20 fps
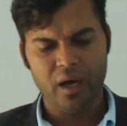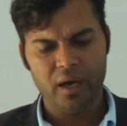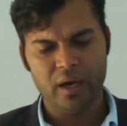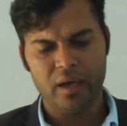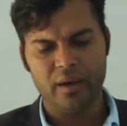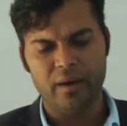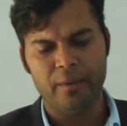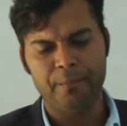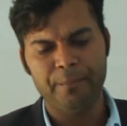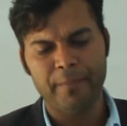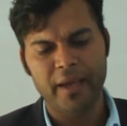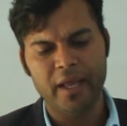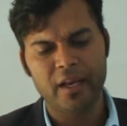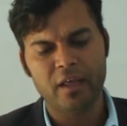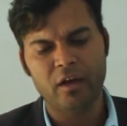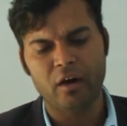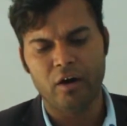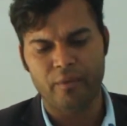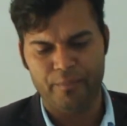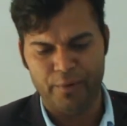Or
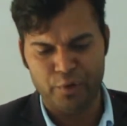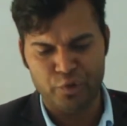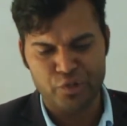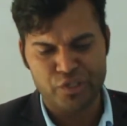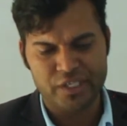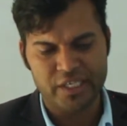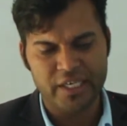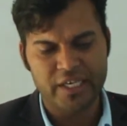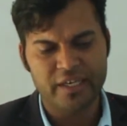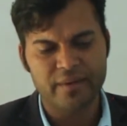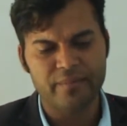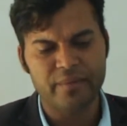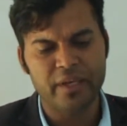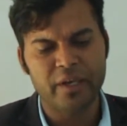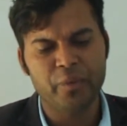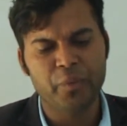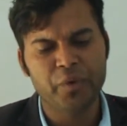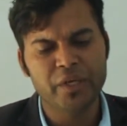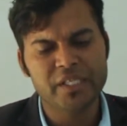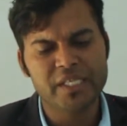many ovules,
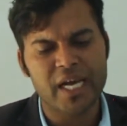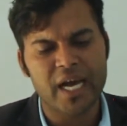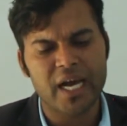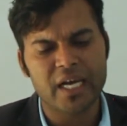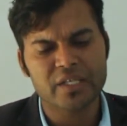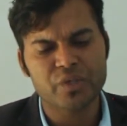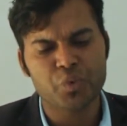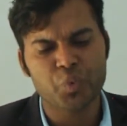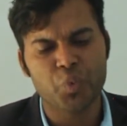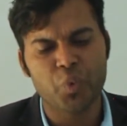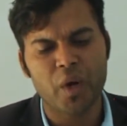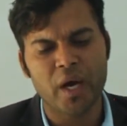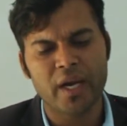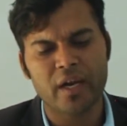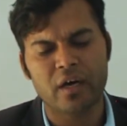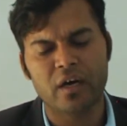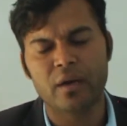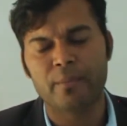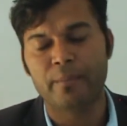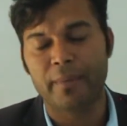which has one
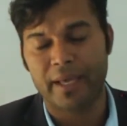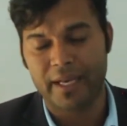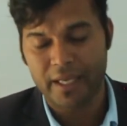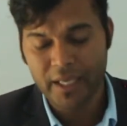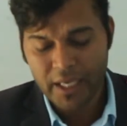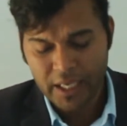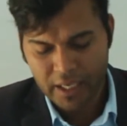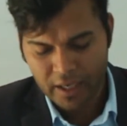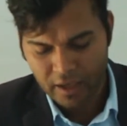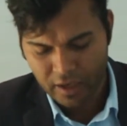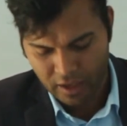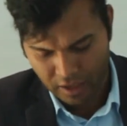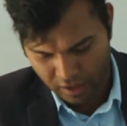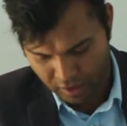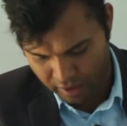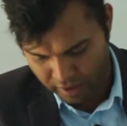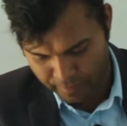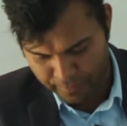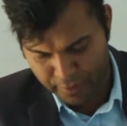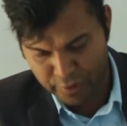or many
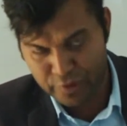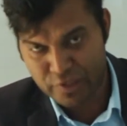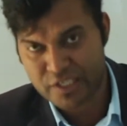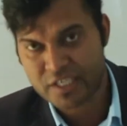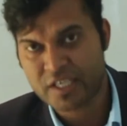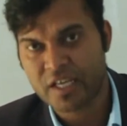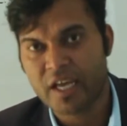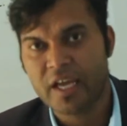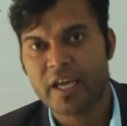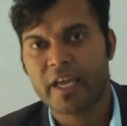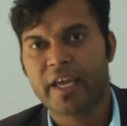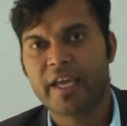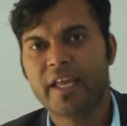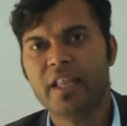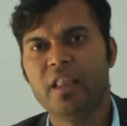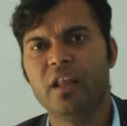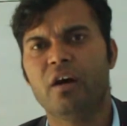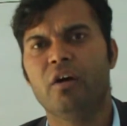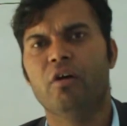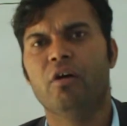ovules.
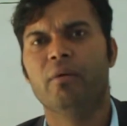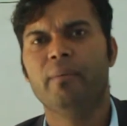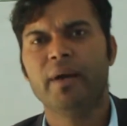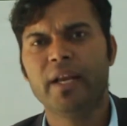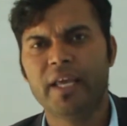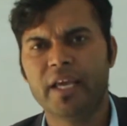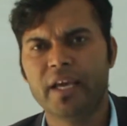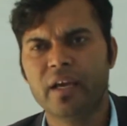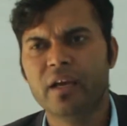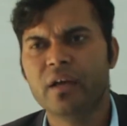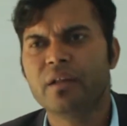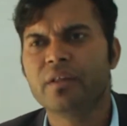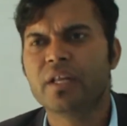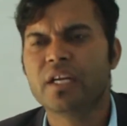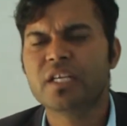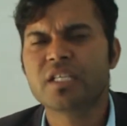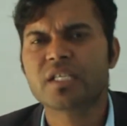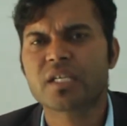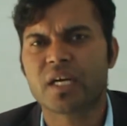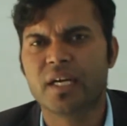In the ovary,
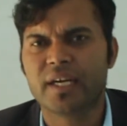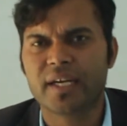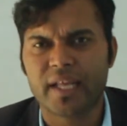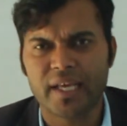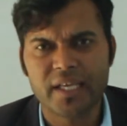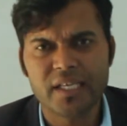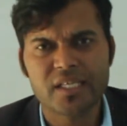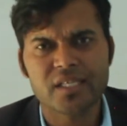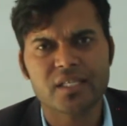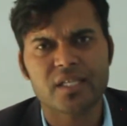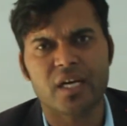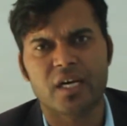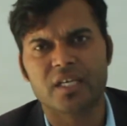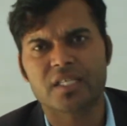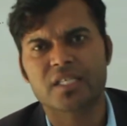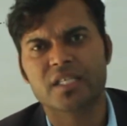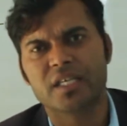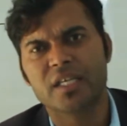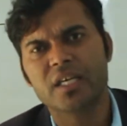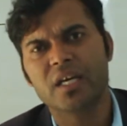there is contains the
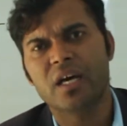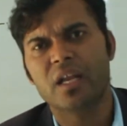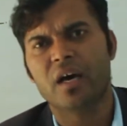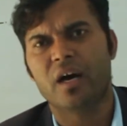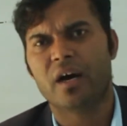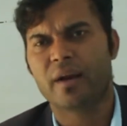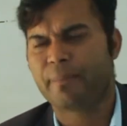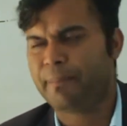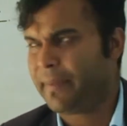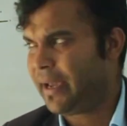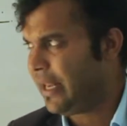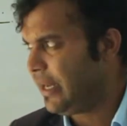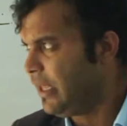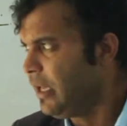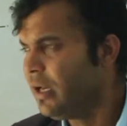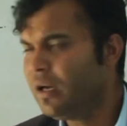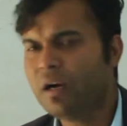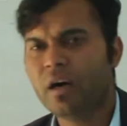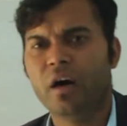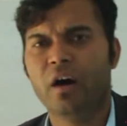single or
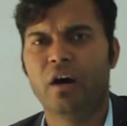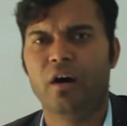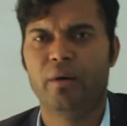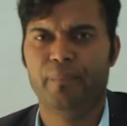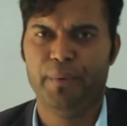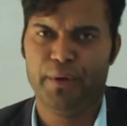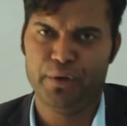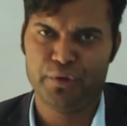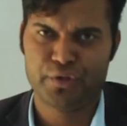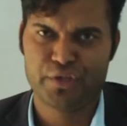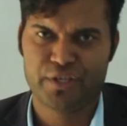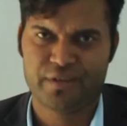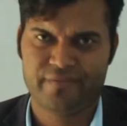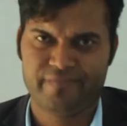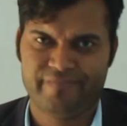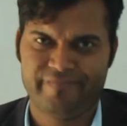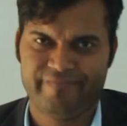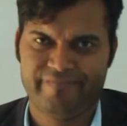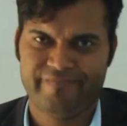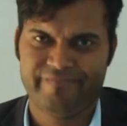many ovules,
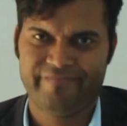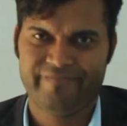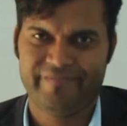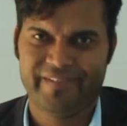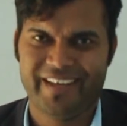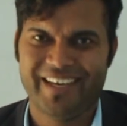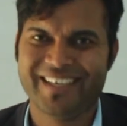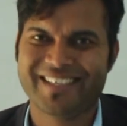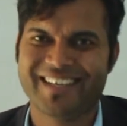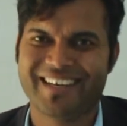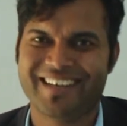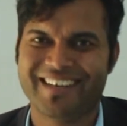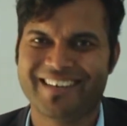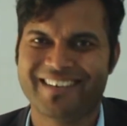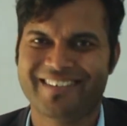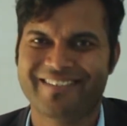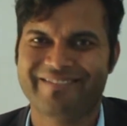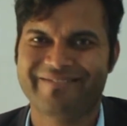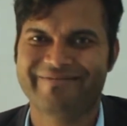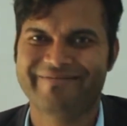isn't
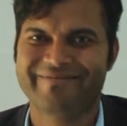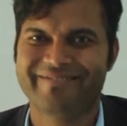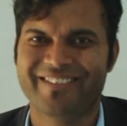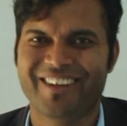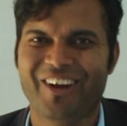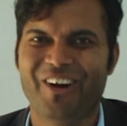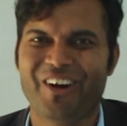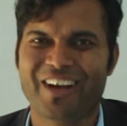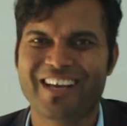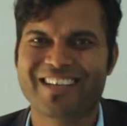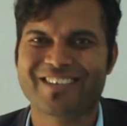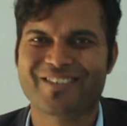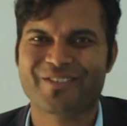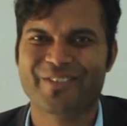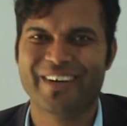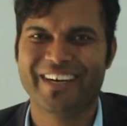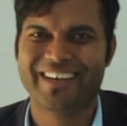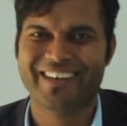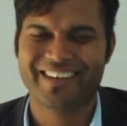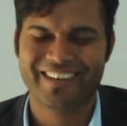it? Okay,
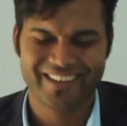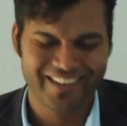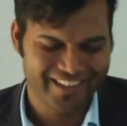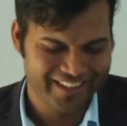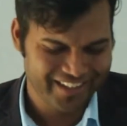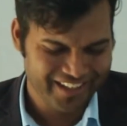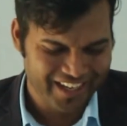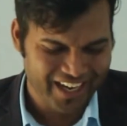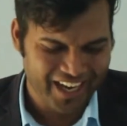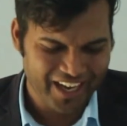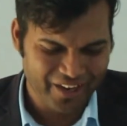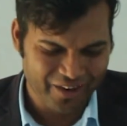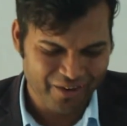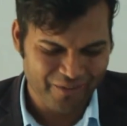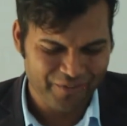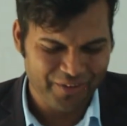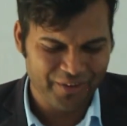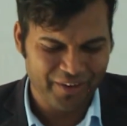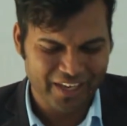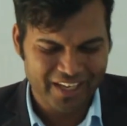student. I
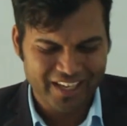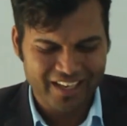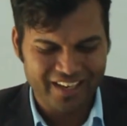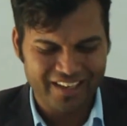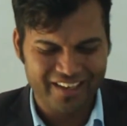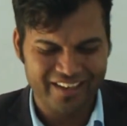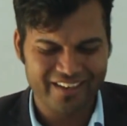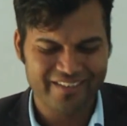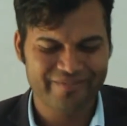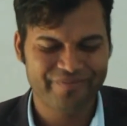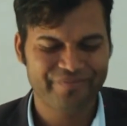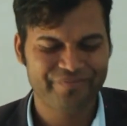hope you are clear.